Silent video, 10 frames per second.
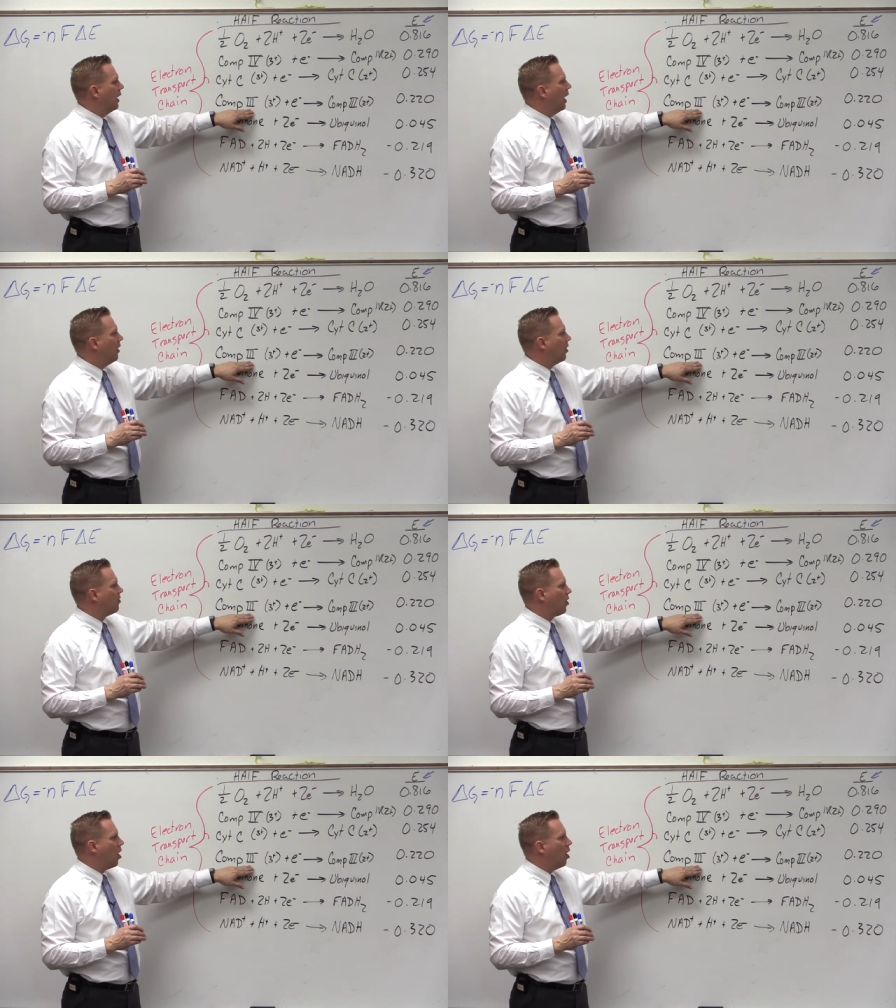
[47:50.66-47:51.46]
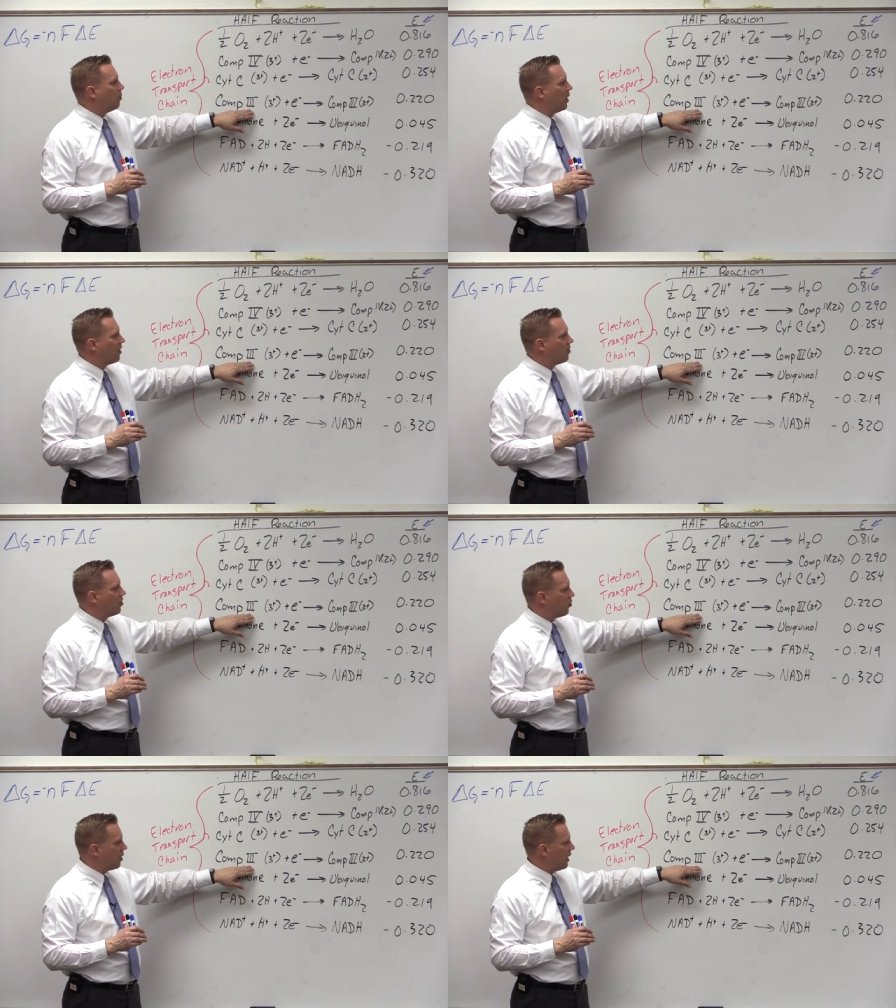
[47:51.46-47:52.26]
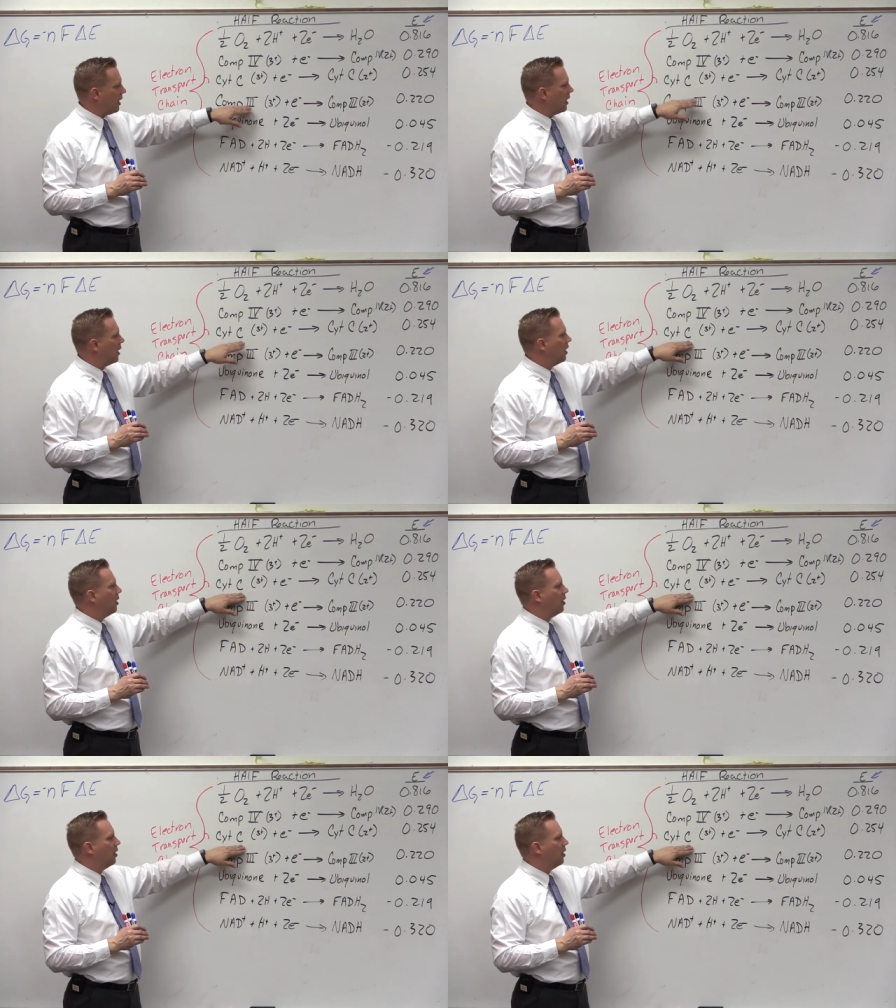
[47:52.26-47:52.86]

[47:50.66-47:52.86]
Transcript: and there's a complex 3,